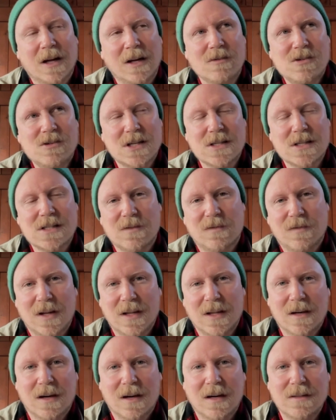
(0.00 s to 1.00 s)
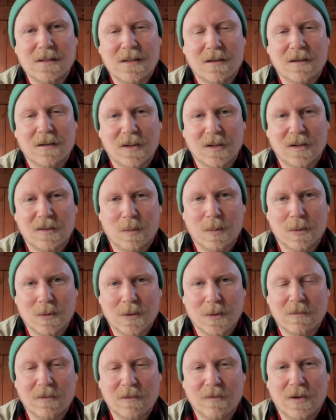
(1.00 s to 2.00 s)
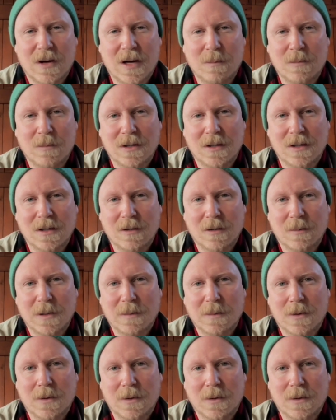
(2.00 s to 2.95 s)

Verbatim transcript: kind of justify the idea of exploring refinement a little bit.